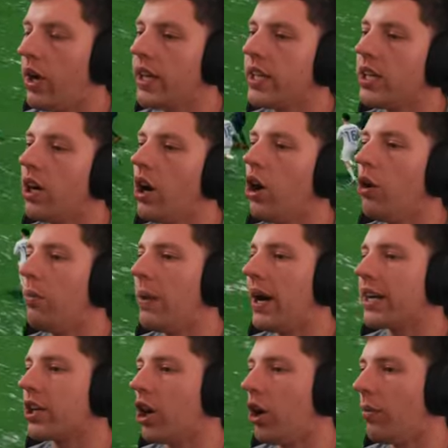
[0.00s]
Ronnie. Oh
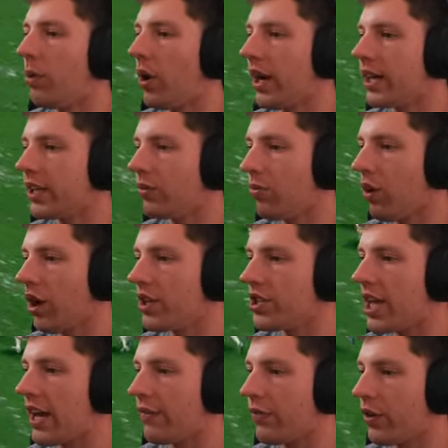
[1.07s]
my god, Ronnie. What
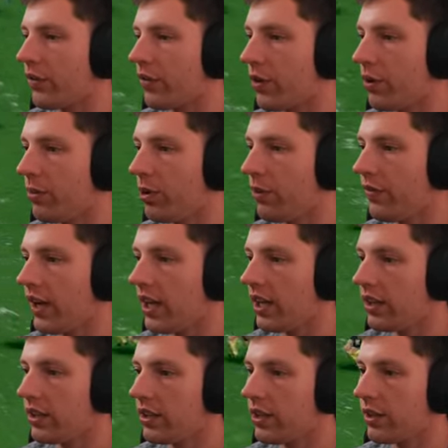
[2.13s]
is that for a through ball,
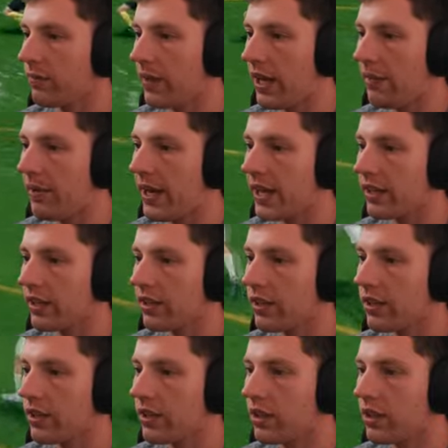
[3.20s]
fella? You can play it back.